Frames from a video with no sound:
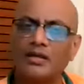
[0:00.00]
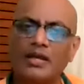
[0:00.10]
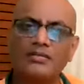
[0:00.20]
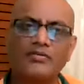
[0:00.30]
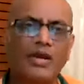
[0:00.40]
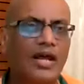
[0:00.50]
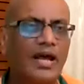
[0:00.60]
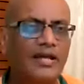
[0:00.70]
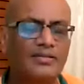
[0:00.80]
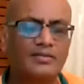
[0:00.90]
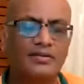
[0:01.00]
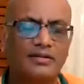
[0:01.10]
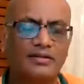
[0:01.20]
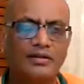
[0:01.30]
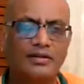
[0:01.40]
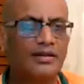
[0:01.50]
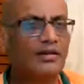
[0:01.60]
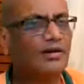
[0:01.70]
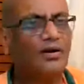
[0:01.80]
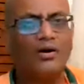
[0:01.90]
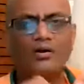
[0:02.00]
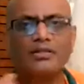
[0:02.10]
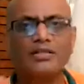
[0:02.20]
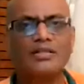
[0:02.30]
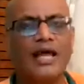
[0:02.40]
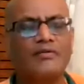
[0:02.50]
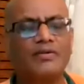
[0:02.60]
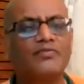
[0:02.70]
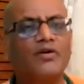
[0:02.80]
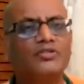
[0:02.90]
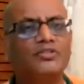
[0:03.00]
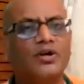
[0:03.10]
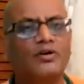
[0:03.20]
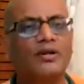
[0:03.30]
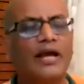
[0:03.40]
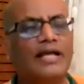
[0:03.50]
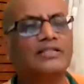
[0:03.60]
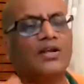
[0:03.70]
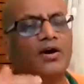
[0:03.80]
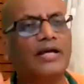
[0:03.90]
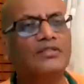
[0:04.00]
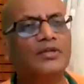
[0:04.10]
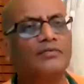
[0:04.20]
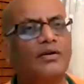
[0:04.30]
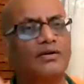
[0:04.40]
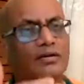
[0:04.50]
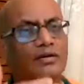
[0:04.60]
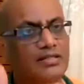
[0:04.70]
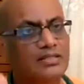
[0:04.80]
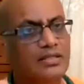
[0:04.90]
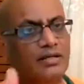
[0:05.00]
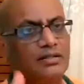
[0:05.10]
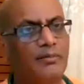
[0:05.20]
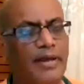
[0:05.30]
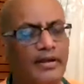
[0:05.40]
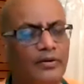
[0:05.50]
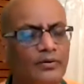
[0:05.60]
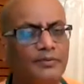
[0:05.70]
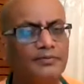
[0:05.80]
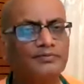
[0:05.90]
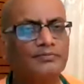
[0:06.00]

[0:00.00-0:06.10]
He has realized all this language falls short. As long as you have not tested the mango,